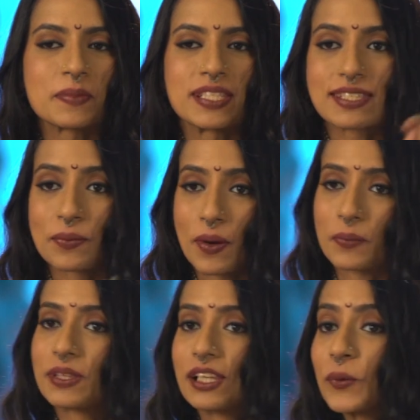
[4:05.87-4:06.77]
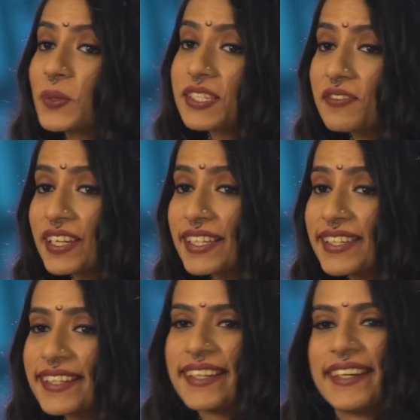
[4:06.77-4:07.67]
which means the one with the lotus
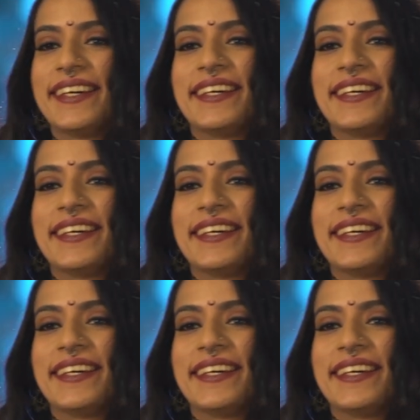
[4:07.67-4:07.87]
feet.